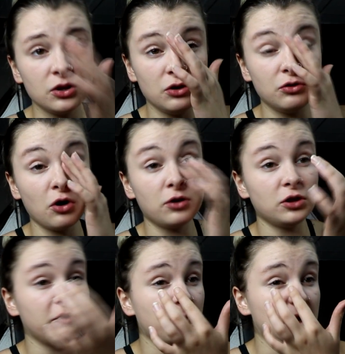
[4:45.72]
You know
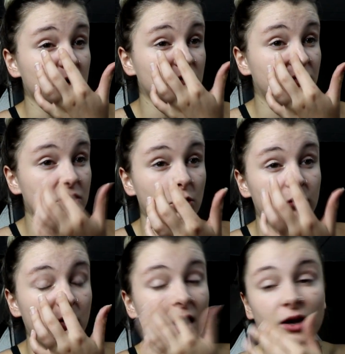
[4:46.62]
that you've made a good video
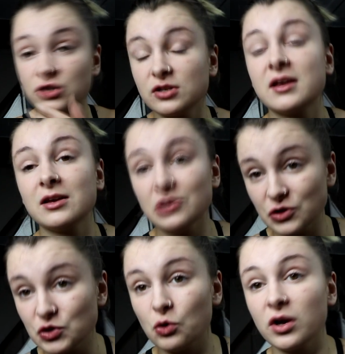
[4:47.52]
if you're actually
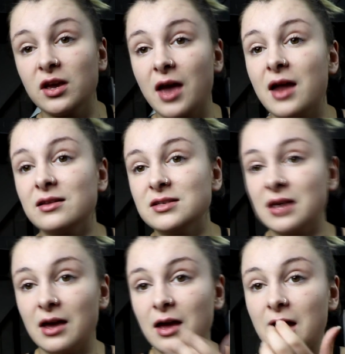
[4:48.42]
enjoying
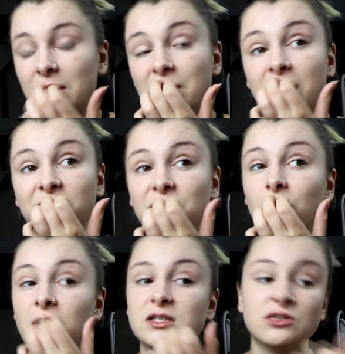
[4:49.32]
editing it, and that
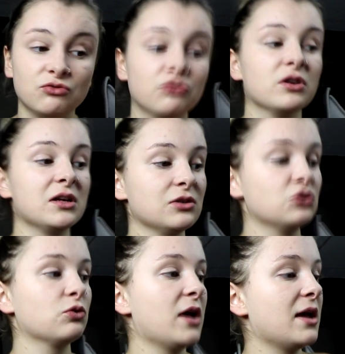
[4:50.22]
video I did really
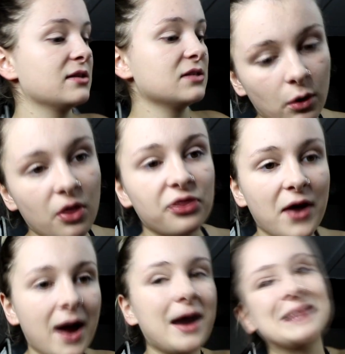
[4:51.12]
enjoy editing. But
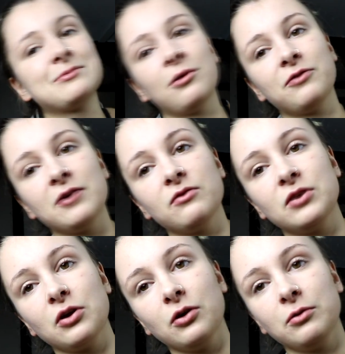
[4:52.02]
that has to be my favourite
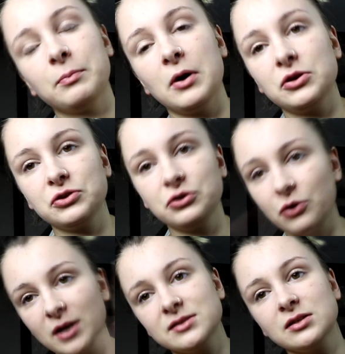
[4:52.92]
video, but you
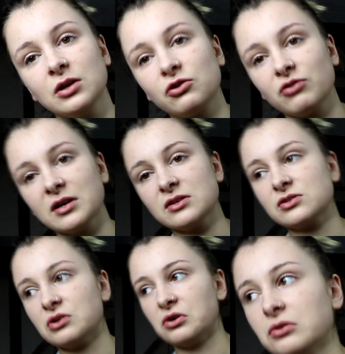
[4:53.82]
guys didn't agree,
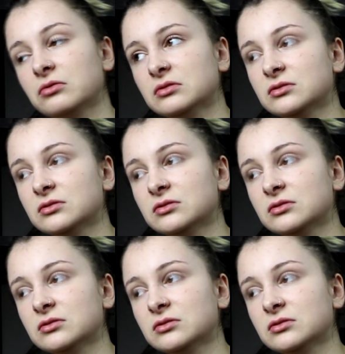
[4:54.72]
so